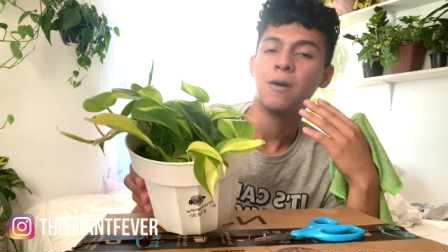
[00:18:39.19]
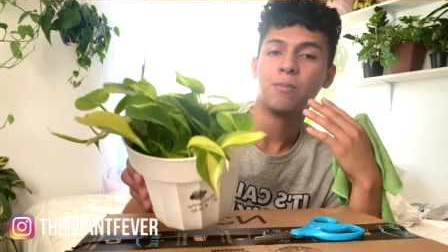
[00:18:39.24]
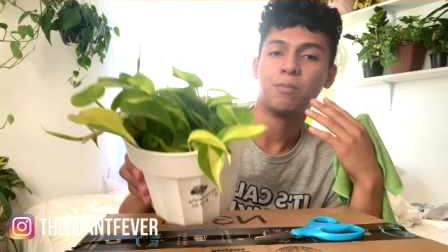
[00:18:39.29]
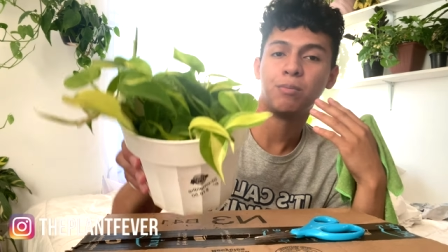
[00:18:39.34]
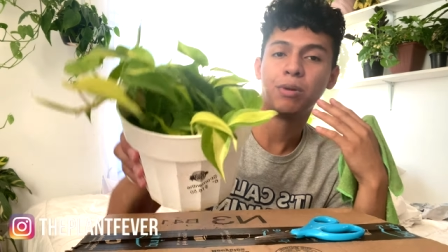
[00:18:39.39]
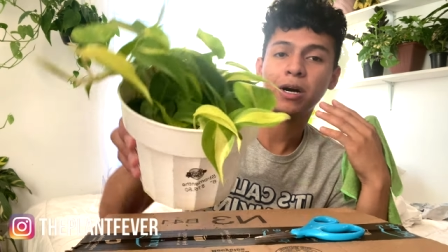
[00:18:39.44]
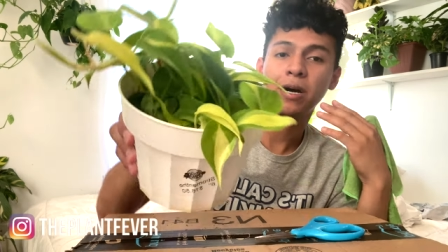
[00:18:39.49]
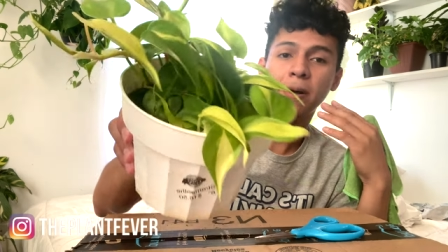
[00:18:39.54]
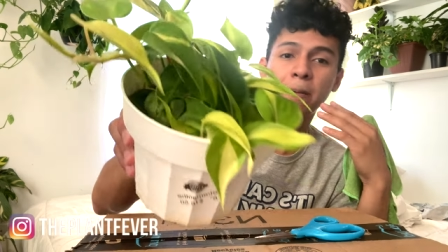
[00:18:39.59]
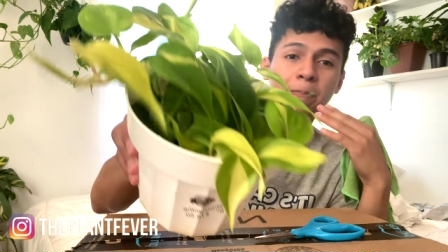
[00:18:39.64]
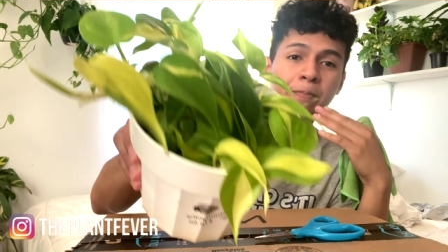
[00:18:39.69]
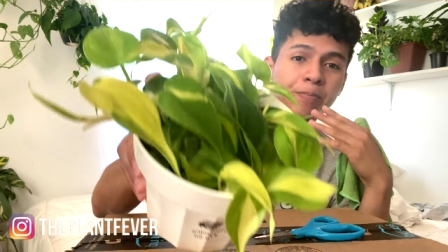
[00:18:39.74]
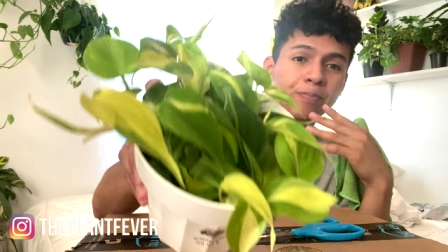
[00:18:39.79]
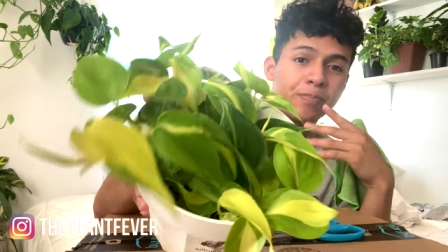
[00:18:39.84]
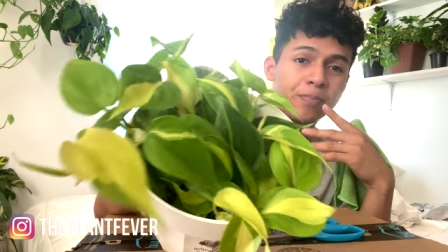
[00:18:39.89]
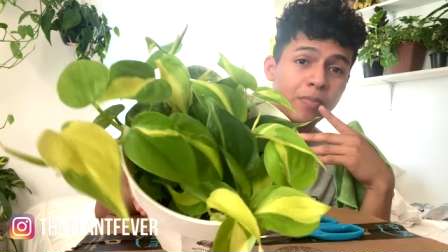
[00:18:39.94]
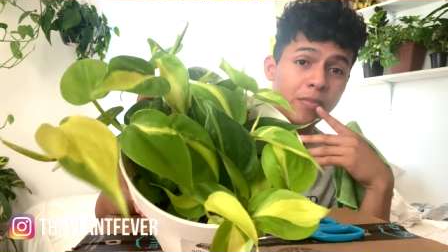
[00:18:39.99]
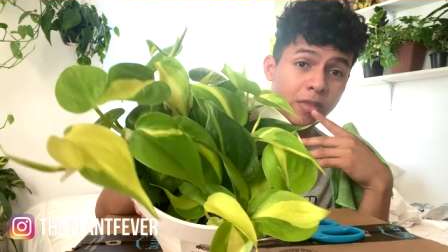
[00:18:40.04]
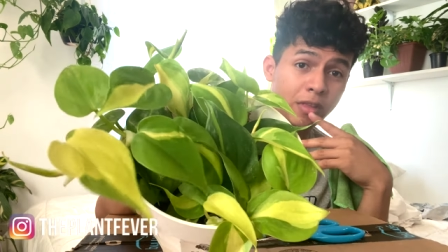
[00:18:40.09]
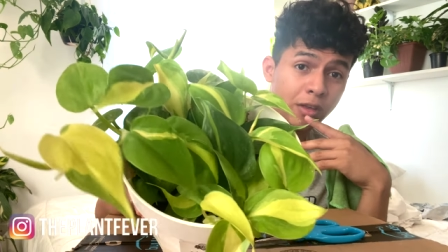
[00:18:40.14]
But
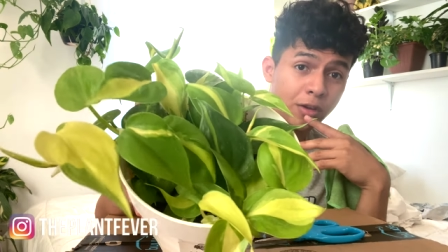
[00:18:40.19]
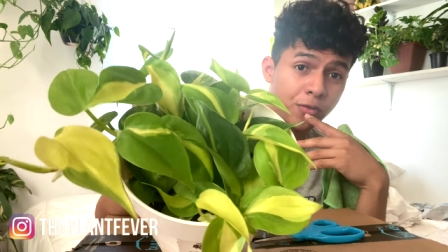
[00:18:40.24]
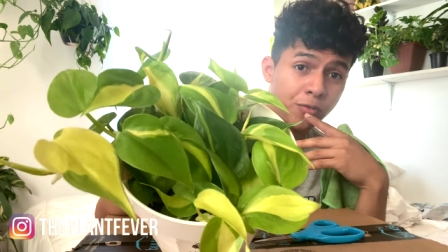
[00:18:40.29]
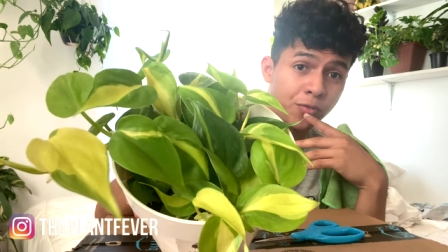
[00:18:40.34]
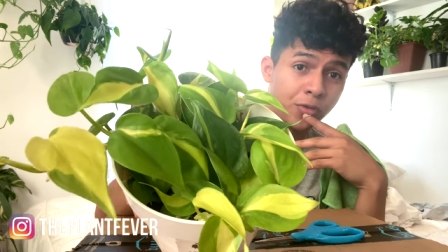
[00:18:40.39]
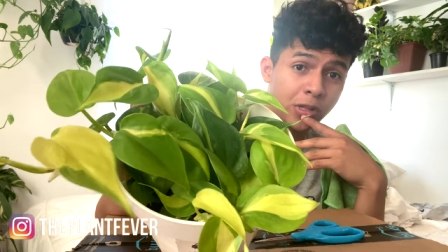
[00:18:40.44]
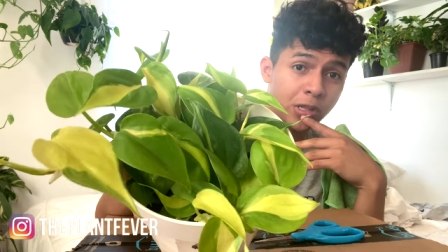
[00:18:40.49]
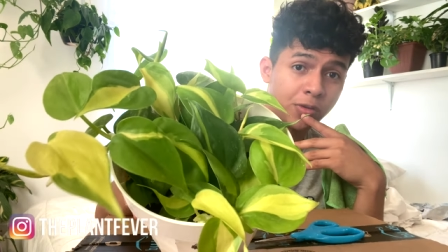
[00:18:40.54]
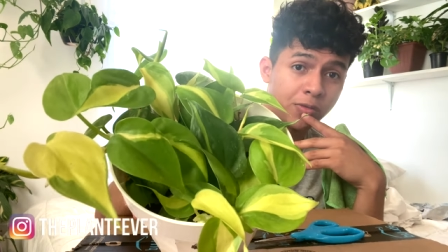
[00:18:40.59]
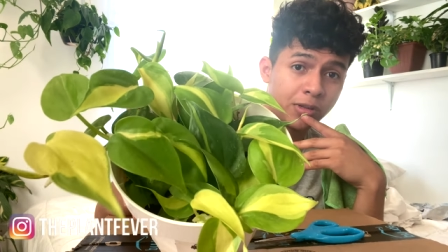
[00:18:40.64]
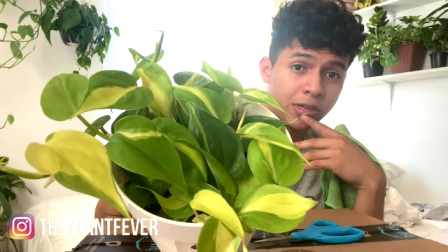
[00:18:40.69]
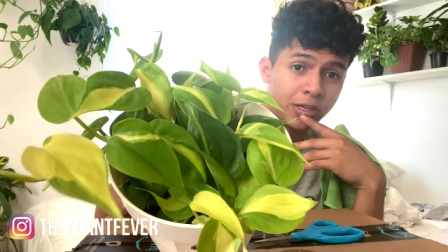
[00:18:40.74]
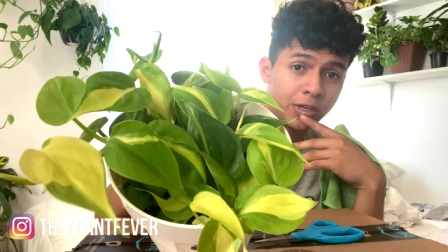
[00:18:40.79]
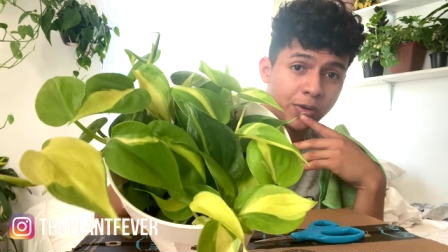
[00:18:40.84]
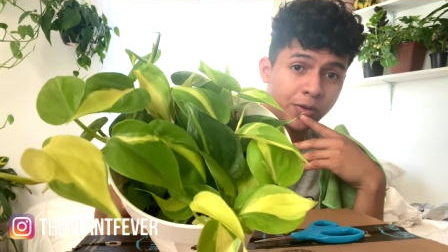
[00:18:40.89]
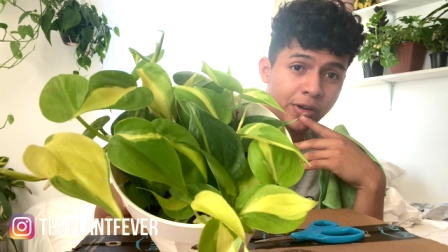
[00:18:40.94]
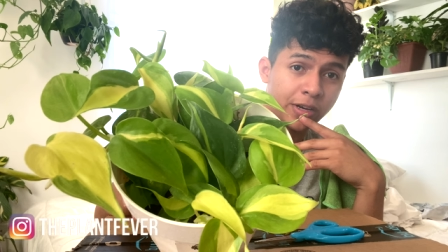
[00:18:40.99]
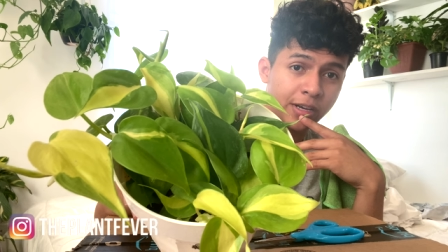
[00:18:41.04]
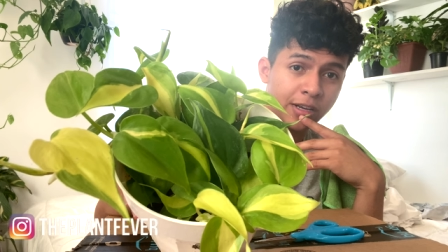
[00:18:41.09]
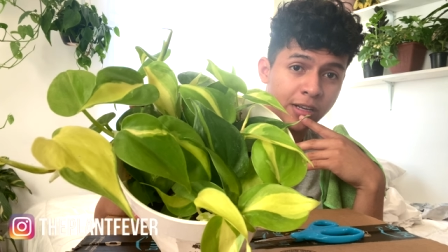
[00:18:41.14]
really, really
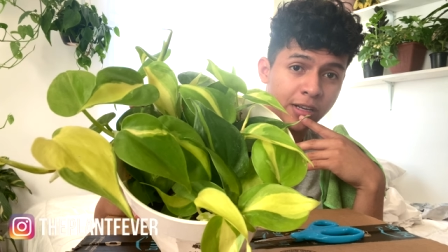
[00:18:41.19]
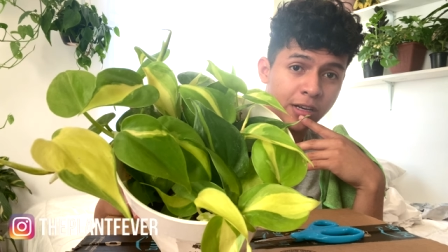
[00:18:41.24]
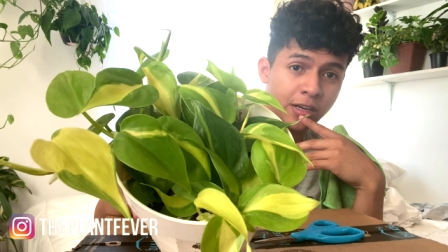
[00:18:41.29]
great.